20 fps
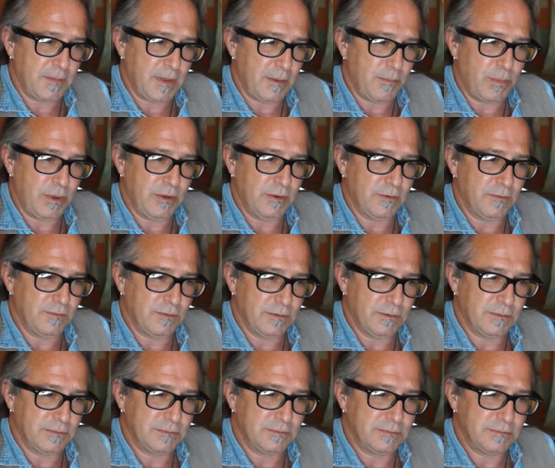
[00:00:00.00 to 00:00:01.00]
a beautiful,
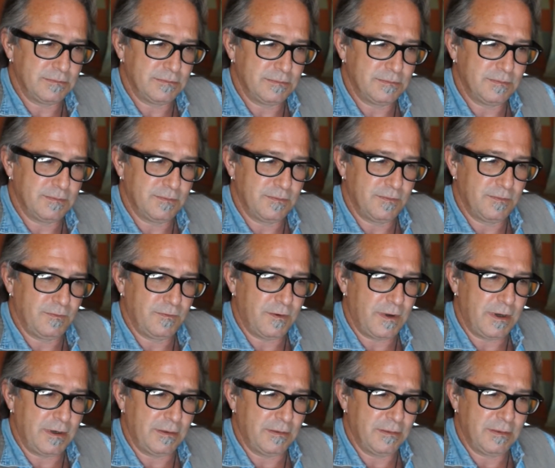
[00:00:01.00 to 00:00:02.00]

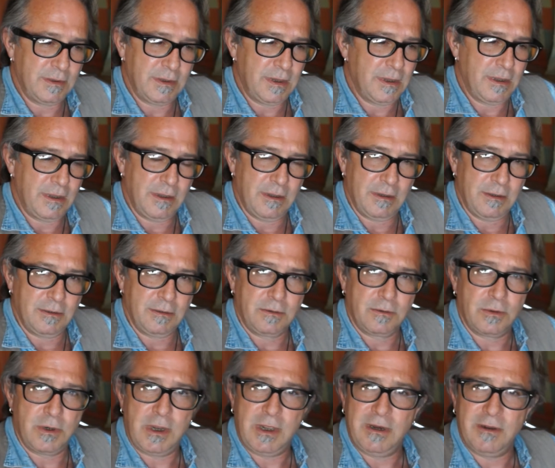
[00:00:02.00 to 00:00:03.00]
fun,
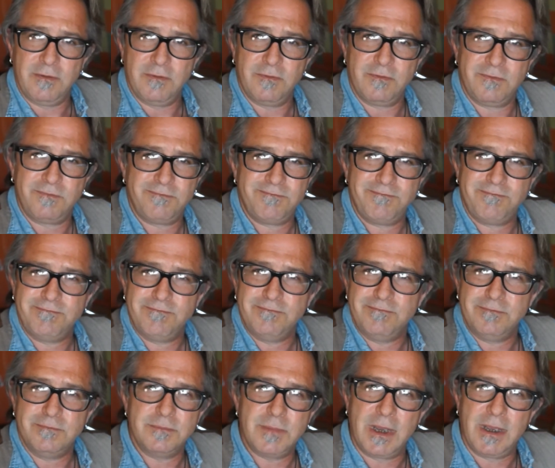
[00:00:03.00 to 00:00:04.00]
creative,
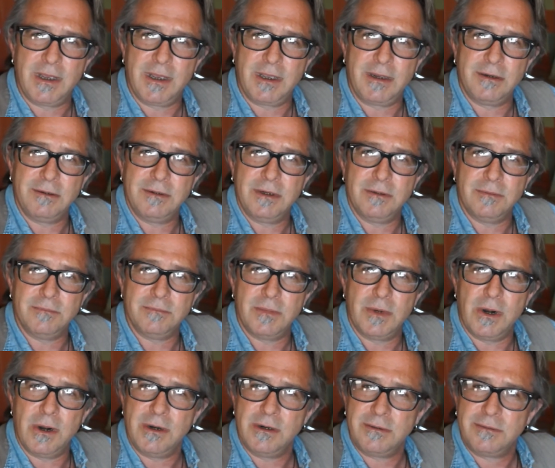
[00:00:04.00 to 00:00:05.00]
I don't know,
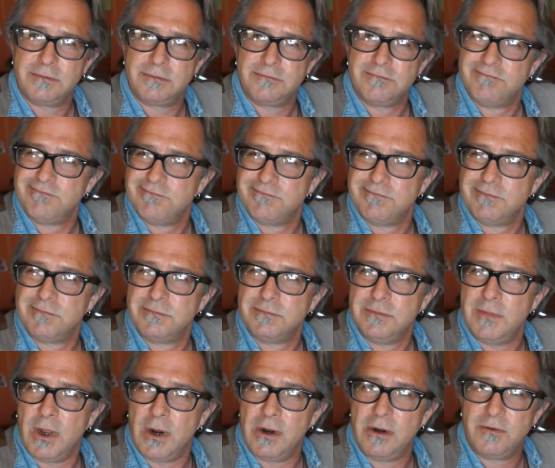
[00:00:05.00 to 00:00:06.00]

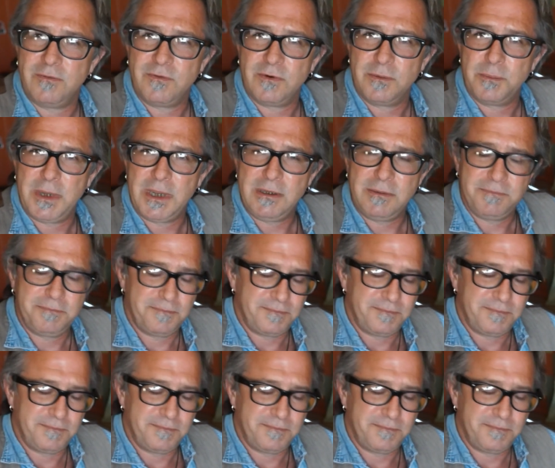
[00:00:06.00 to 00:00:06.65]
art for me.